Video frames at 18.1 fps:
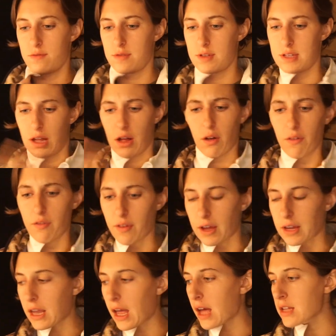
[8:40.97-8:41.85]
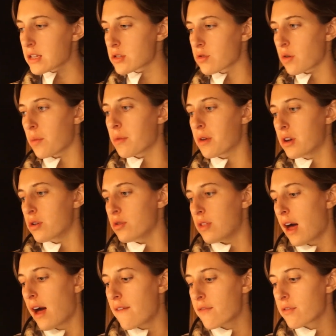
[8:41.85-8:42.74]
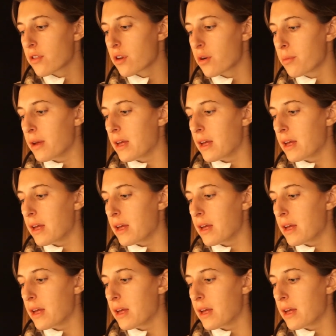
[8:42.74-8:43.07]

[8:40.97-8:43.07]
self I guess so I'm gonna do that for a little